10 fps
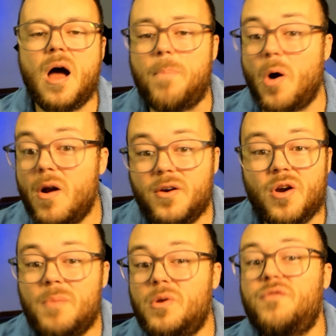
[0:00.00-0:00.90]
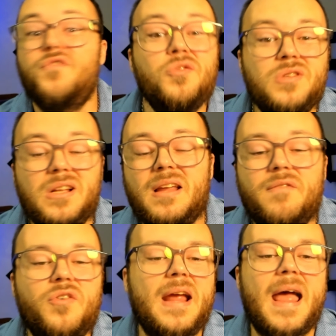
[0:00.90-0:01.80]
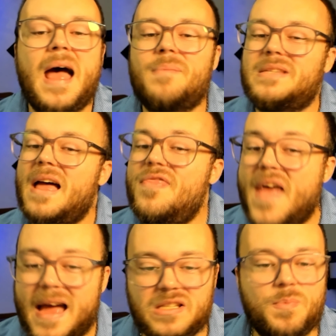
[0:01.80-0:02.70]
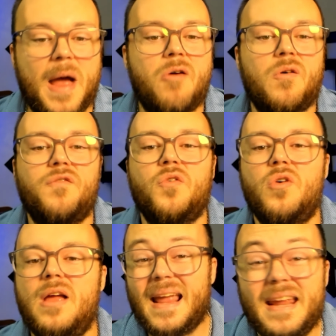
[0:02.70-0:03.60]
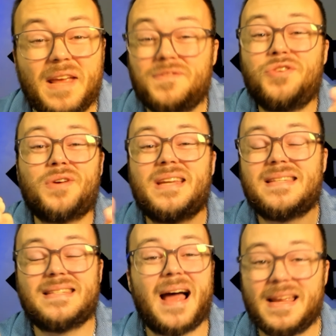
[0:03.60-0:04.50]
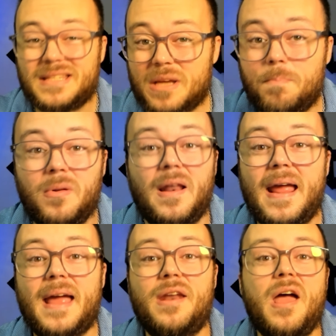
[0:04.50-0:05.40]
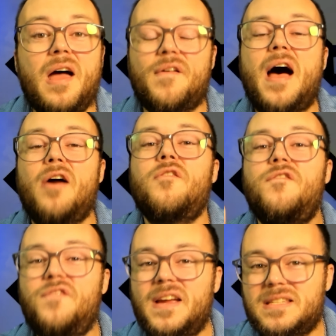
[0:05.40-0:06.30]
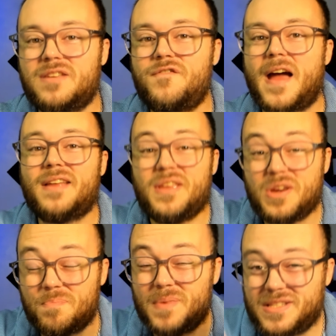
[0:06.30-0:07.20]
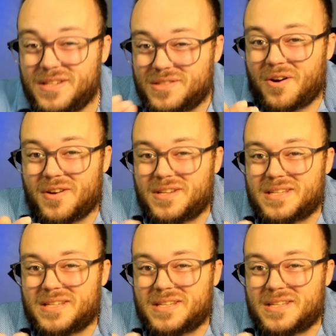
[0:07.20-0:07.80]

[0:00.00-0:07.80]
Partner up with food delivery apps. That's powerful. And it gives you a concise plan of how to fix the fact that your business started to